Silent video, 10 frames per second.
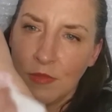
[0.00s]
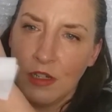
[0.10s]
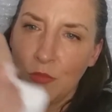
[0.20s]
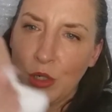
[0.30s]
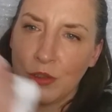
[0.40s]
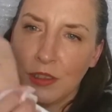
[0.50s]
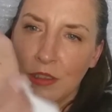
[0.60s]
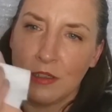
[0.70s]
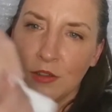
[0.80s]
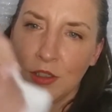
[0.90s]
in
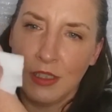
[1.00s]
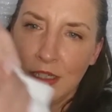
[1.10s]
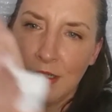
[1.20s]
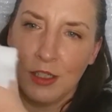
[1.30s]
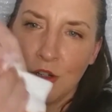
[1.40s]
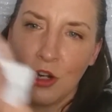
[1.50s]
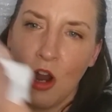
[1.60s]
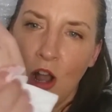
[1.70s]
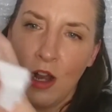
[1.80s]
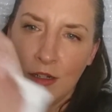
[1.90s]
person. It looks like it's all
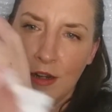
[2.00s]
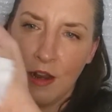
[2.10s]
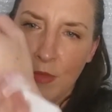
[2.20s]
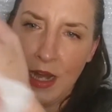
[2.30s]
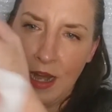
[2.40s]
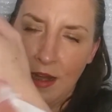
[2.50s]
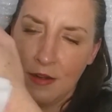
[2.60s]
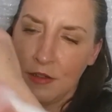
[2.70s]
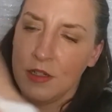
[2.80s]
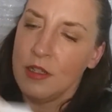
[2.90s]
gone on my
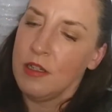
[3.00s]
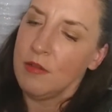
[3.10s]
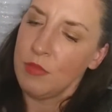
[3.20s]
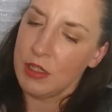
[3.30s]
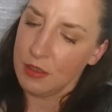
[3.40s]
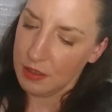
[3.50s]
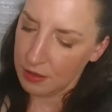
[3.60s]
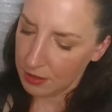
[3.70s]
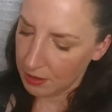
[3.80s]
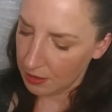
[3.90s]
hand, but
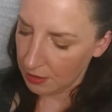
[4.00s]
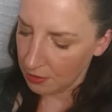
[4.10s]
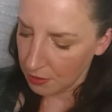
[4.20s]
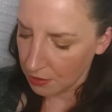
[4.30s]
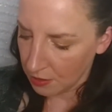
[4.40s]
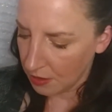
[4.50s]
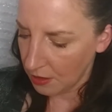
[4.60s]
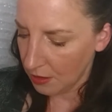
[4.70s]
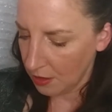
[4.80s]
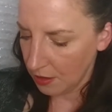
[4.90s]
it's still
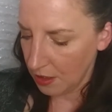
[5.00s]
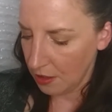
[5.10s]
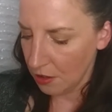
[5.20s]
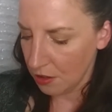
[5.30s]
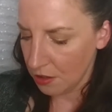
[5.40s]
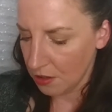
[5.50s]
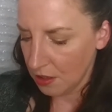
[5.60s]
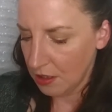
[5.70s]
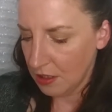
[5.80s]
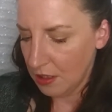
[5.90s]
here.
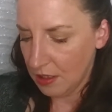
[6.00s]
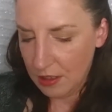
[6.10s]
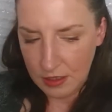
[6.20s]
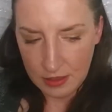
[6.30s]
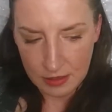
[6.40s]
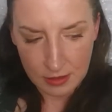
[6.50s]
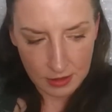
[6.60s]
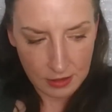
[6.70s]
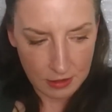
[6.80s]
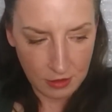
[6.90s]

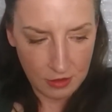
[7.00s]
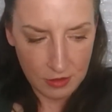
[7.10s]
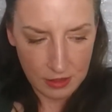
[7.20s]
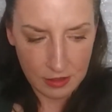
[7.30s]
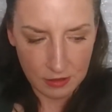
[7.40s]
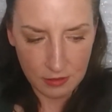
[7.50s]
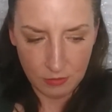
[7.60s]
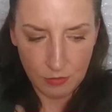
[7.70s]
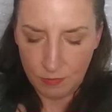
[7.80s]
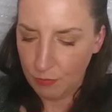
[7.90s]
That's not good.
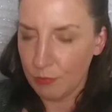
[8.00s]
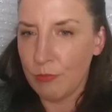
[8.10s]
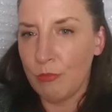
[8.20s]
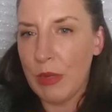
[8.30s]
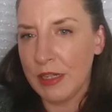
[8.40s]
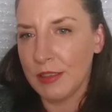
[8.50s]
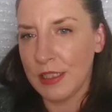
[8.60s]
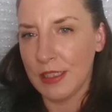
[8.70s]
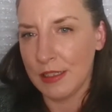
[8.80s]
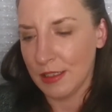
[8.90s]
But at
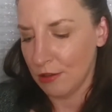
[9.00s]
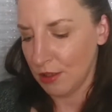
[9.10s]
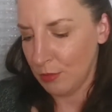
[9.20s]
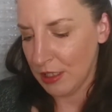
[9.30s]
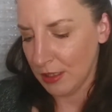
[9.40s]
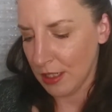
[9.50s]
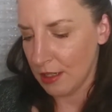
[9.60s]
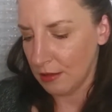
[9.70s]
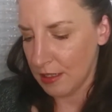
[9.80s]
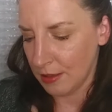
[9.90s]
least that tells me it's
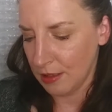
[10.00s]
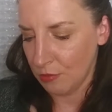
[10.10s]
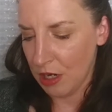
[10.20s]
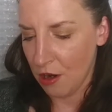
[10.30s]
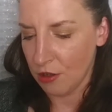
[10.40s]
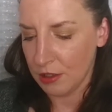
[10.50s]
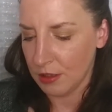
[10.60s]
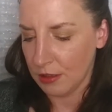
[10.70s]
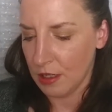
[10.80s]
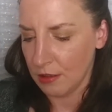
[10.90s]
got lasting power.
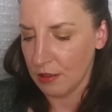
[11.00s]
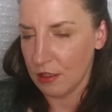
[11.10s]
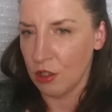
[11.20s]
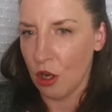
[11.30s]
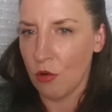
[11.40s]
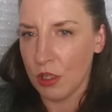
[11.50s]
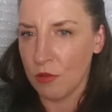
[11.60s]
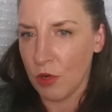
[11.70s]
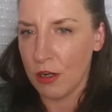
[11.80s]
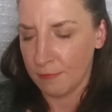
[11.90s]
It's not going to go
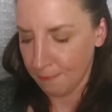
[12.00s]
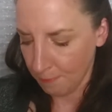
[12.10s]
anywhere.